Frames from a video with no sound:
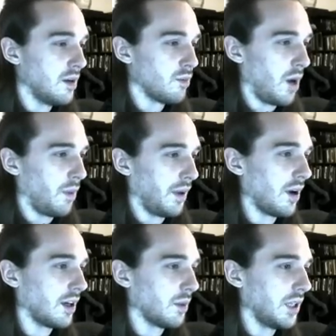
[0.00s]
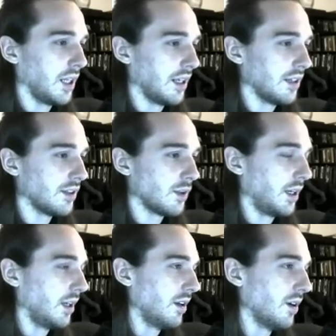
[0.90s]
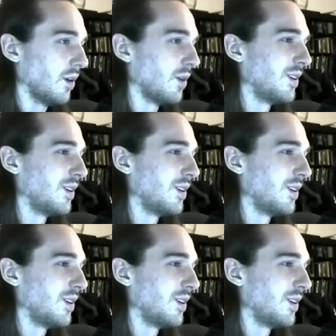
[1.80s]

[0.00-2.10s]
Probably not completely, so I need to go,